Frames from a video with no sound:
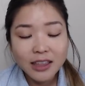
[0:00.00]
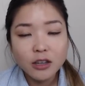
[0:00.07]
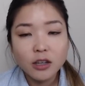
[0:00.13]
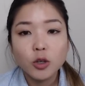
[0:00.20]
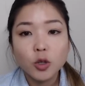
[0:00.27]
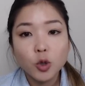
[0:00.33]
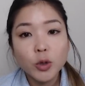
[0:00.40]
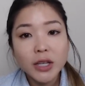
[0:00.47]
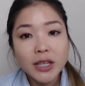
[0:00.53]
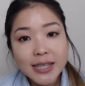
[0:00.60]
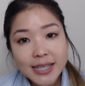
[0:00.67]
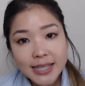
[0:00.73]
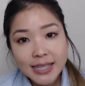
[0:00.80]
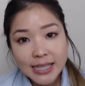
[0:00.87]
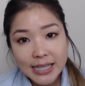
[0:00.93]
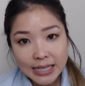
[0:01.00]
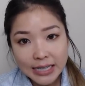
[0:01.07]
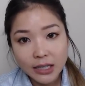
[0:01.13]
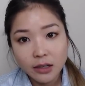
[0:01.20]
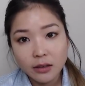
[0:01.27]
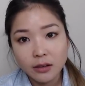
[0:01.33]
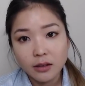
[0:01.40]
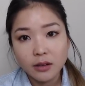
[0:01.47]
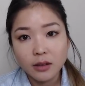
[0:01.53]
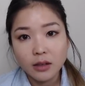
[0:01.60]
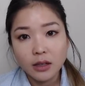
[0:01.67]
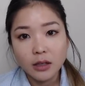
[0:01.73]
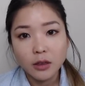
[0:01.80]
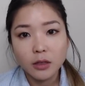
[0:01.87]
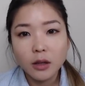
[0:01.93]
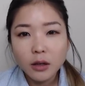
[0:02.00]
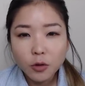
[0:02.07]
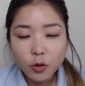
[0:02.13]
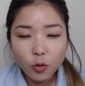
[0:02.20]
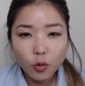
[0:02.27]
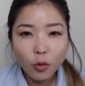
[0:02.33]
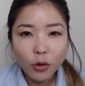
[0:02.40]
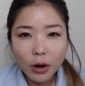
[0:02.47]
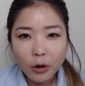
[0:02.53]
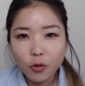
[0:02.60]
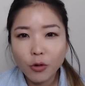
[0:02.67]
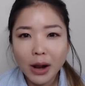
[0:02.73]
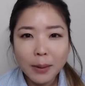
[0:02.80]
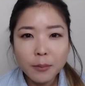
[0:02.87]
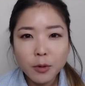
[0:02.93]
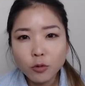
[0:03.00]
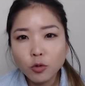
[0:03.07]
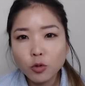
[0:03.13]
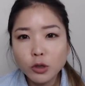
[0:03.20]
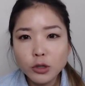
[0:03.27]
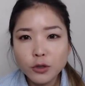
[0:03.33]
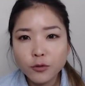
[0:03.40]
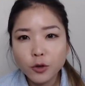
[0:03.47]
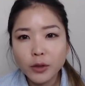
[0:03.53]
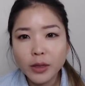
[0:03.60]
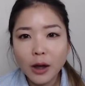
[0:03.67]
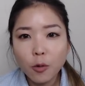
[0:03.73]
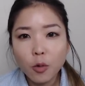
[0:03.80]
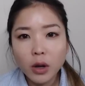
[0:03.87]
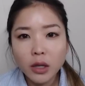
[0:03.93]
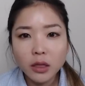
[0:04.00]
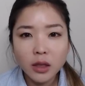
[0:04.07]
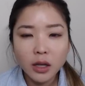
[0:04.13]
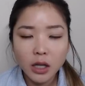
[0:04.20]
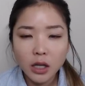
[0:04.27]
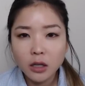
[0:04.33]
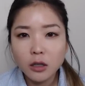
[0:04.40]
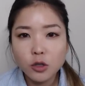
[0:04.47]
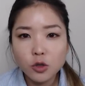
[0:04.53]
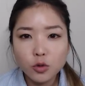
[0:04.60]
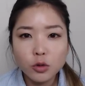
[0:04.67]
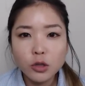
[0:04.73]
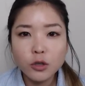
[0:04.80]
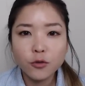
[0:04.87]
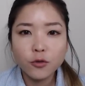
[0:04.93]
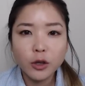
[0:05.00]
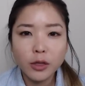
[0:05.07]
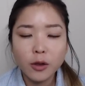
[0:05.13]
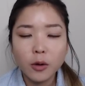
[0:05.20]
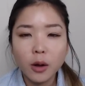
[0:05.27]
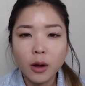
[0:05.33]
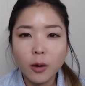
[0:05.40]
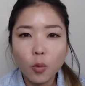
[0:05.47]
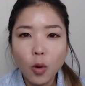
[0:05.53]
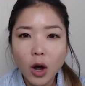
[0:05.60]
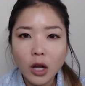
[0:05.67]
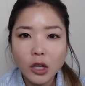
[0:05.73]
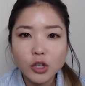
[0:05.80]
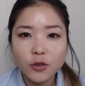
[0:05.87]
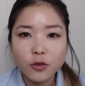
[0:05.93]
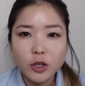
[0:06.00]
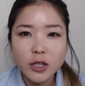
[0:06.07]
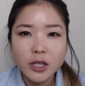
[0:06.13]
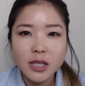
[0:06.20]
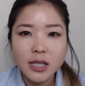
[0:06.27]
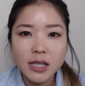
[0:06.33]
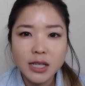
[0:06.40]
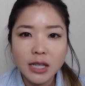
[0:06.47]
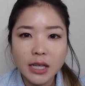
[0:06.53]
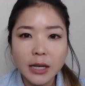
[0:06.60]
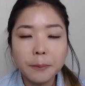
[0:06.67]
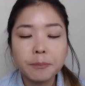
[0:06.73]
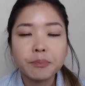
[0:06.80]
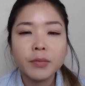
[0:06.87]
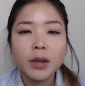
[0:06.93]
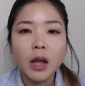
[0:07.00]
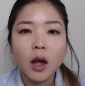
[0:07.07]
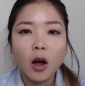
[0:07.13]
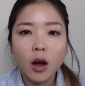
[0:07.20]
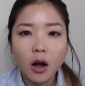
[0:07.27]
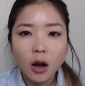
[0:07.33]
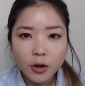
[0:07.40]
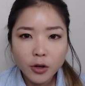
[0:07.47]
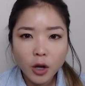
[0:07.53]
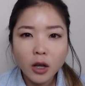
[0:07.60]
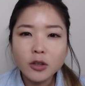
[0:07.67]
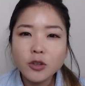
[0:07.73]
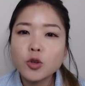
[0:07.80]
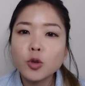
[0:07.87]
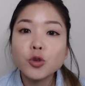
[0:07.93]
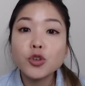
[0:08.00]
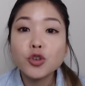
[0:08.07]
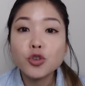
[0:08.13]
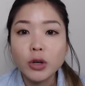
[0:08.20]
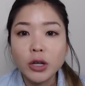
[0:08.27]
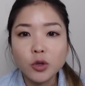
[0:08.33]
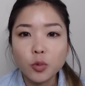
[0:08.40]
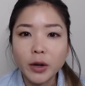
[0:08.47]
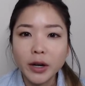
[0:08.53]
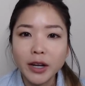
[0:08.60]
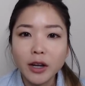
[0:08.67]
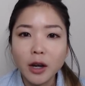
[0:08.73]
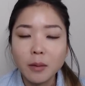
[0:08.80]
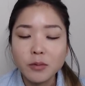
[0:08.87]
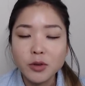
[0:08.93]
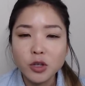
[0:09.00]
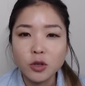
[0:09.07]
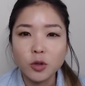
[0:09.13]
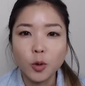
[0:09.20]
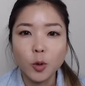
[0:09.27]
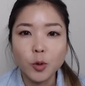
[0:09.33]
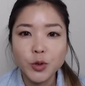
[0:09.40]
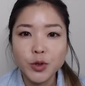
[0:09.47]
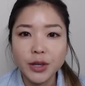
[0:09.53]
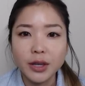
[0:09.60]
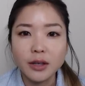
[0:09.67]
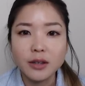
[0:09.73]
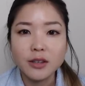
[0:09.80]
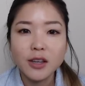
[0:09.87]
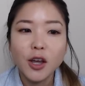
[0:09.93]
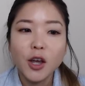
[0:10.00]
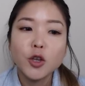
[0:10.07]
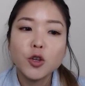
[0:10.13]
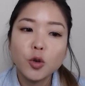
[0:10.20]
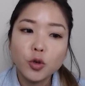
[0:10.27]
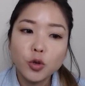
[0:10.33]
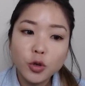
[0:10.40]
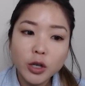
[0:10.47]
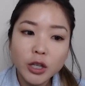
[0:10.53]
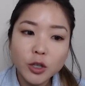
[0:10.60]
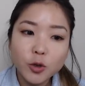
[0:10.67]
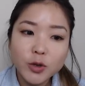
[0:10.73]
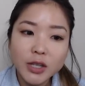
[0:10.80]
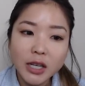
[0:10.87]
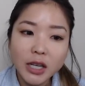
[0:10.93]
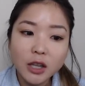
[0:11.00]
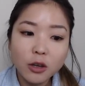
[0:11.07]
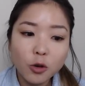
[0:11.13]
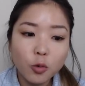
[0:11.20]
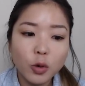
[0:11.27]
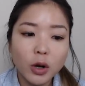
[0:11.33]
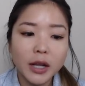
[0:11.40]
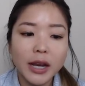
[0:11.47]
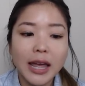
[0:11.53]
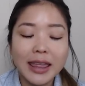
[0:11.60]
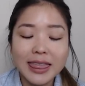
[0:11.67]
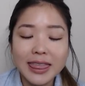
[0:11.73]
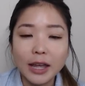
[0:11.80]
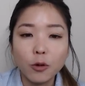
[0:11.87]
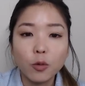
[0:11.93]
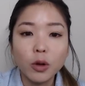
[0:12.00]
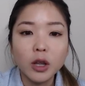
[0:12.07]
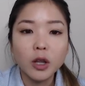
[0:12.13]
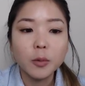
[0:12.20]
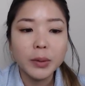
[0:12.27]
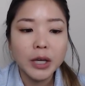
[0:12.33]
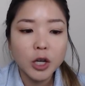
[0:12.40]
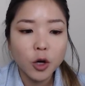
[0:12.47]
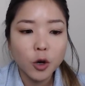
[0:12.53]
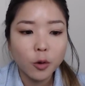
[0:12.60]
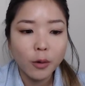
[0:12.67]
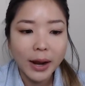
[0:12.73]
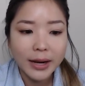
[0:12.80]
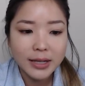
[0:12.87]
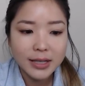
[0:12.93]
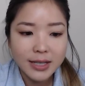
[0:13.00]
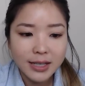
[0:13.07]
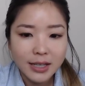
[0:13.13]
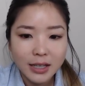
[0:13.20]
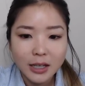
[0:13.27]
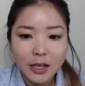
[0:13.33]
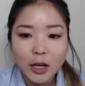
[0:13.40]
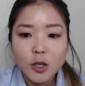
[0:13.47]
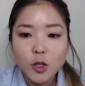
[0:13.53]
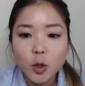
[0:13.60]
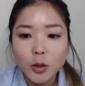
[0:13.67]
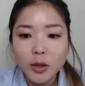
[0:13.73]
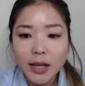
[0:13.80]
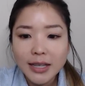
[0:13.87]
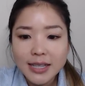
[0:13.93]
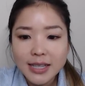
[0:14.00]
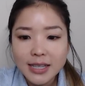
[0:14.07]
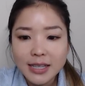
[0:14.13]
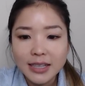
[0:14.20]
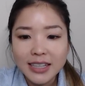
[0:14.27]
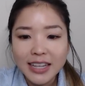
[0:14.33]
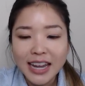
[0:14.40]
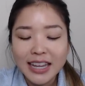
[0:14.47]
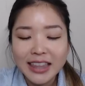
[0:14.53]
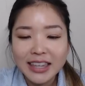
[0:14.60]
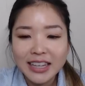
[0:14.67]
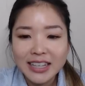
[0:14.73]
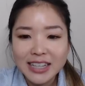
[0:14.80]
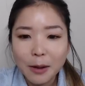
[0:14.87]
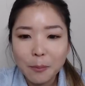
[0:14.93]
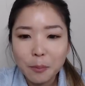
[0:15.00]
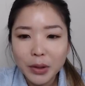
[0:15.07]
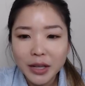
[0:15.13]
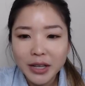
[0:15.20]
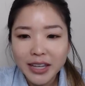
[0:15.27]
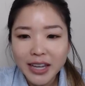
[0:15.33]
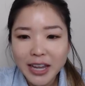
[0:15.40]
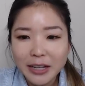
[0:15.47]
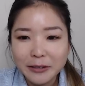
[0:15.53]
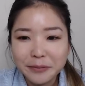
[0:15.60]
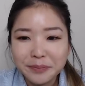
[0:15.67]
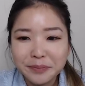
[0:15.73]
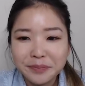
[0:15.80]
you can see. The grammar rules for that one, the English rules for the watch versus see, are not so strict when it comes to those things. So you can use either one and they will be correct. So let's look at the example again.